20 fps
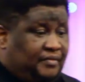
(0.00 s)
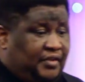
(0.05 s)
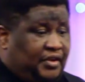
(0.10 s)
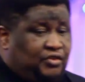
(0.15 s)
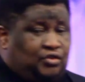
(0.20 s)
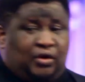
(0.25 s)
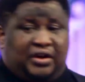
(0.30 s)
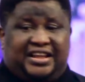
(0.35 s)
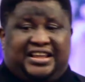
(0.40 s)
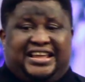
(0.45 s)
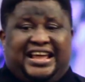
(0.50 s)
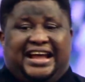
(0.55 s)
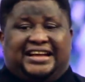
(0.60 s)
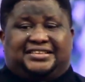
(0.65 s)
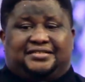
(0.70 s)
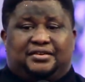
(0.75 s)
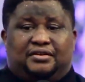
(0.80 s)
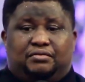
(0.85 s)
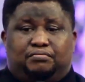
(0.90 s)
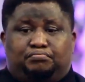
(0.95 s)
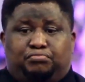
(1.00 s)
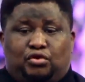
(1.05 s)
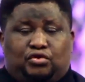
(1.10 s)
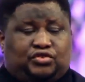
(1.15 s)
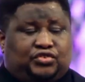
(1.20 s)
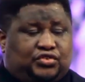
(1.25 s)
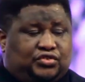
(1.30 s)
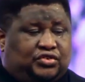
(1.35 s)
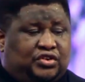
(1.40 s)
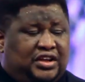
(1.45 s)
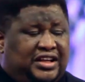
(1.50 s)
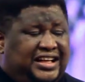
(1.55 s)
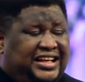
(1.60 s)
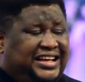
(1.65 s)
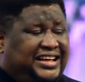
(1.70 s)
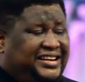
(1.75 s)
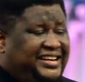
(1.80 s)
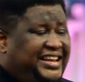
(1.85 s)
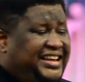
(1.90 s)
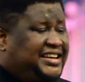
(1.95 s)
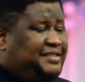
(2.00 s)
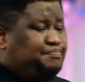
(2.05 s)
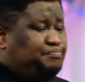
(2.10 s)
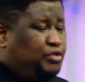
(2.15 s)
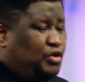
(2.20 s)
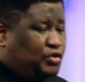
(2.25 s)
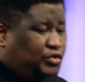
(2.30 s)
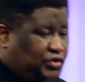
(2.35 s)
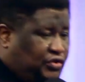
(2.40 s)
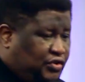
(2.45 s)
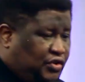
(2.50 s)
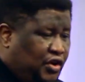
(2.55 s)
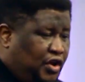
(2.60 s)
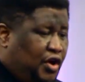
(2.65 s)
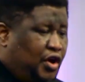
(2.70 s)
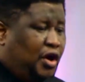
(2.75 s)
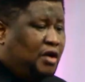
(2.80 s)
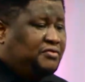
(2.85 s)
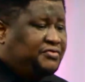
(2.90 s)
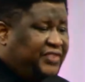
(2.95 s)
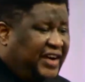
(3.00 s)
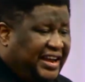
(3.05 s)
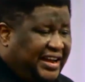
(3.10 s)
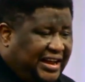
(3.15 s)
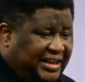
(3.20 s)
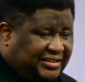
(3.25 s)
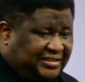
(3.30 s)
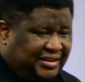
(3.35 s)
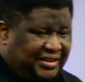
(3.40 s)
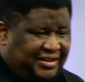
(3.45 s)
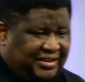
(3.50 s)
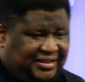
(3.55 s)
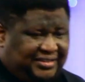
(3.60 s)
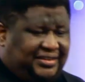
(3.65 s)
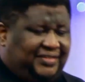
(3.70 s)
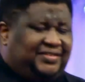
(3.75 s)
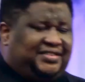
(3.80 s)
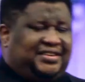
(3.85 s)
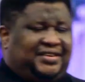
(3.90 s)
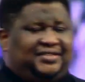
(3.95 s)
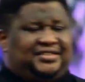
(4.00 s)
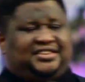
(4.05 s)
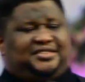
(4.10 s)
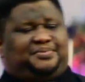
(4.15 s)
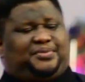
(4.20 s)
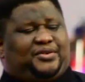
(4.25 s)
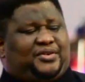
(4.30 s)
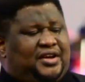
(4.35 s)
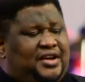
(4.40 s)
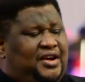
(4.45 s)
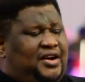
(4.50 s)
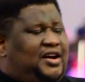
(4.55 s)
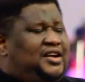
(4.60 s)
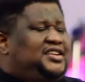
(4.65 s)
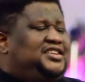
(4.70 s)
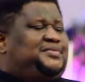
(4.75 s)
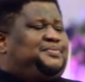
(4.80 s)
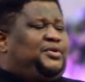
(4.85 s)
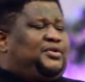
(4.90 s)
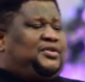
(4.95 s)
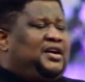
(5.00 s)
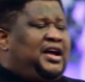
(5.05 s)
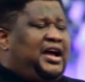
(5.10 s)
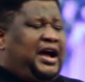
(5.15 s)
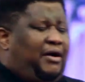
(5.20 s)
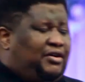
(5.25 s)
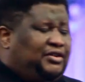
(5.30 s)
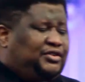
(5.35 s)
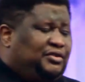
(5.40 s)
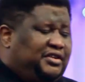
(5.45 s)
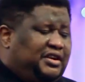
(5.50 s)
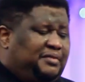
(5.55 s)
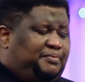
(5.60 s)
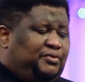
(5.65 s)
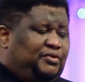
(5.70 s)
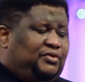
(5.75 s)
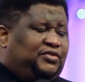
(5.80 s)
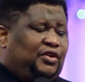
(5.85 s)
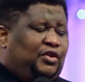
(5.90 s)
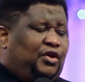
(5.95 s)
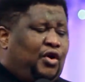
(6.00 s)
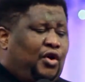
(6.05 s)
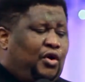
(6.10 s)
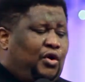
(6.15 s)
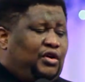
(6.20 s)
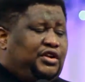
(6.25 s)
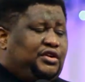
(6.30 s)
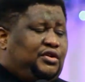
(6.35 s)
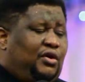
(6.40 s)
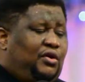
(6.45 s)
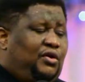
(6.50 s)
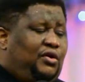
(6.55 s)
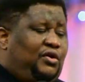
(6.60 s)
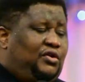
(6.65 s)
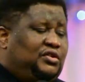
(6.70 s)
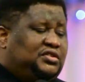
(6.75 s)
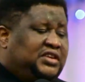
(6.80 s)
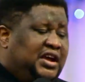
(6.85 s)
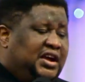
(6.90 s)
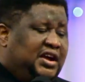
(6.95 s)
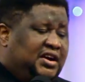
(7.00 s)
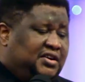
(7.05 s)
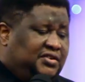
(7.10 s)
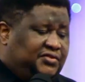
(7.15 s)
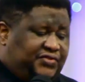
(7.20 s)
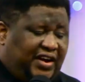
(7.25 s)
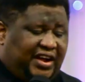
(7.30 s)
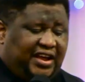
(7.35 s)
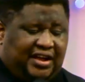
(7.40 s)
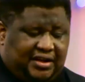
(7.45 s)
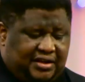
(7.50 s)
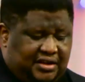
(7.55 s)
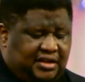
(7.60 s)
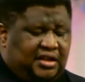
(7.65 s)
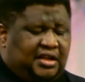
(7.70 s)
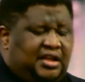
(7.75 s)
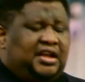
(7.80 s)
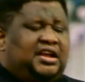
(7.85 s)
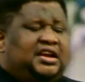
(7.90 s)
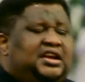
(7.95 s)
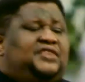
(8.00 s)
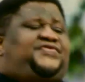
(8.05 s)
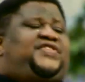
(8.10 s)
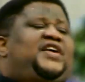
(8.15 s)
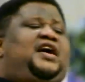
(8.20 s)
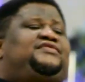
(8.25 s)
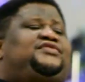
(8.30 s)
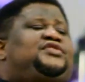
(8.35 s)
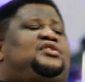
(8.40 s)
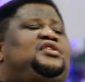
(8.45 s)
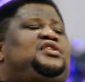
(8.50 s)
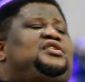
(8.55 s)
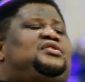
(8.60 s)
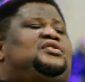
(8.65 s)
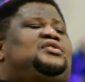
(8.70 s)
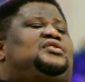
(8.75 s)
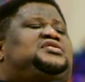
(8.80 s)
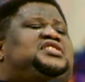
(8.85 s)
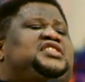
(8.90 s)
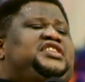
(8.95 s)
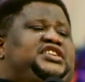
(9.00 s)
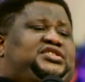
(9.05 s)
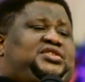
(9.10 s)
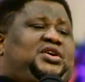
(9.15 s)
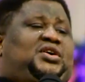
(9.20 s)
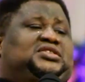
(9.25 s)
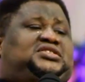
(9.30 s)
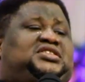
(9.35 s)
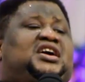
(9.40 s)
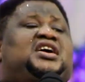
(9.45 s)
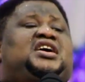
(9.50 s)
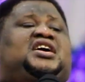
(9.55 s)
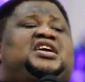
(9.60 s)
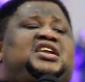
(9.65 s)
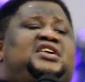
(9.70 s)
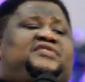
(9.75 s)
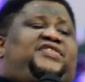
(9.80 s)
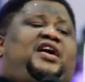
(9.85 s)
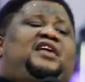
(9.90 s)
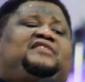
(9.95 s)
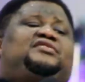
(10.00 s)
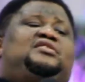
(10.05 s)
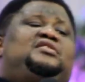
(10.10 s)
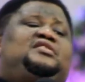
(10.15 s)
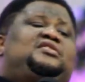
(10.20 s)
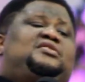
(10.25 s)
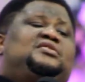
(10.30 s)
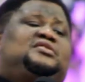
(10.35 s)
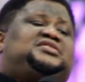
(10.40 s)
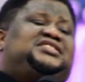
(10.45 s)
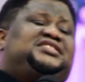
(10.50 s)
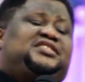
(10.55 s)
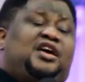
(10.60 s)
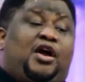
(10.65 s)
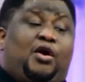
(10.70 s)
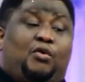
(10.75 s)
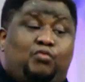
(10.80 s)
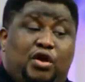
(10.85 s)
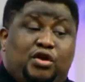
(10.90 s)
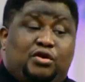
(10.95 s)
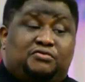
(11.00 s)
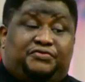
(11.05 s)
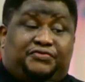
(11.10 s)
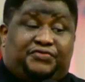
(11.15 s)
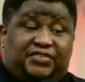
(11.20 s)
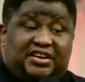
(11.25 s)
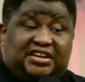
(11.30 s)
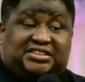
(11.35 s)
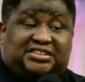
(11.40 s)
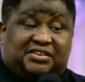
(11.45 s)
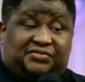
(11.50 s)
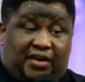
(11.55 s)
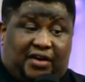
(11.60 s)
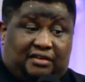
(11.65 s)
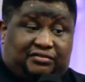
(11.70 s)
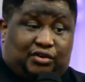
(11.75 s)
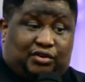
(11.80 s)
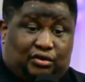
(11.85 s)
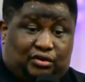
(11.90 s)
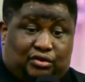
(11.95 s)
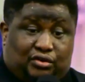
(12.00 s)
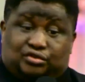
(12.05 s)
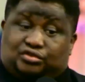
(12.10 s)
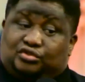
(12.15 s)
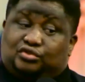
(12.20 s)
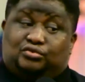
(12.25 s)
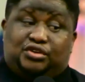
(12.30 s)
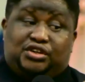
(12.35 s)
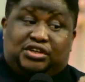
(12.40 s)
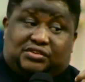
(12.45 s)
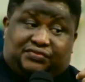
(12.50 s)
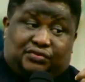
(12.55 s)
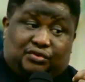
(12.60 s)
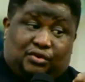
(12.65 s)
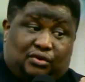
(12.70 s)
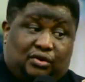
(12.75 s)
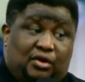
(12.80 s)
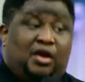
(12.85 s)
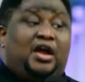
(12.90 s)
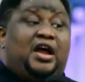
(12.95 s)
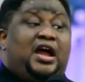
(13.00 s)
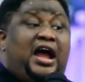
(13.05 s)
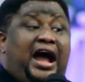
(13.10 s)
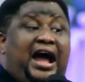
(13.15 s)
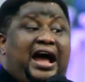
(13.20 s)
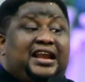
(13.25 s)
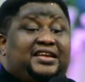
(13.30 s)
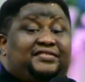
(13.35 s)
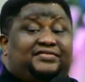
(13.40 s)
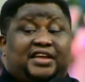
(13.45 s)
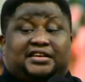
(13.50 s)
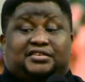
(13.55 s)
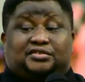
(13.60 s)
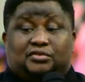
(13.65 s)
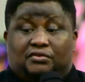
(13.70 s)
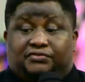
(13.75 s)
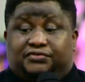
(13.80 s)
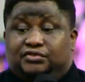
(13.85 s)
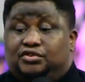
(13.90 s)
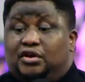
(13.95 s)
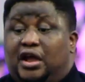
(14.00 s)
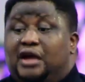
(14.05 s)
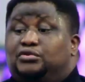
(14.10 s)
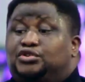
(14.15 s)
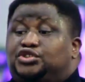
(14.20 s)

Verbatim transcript: So get books, read books on finance. And this book or this book, I want to read books on Holy Ghost, fire. The fire of the Holy Ghost is hot. The fire of the Holy Ghost is when you finish the fire of the Holy Ghost, you will eat food, though, and if there is no food, your eye will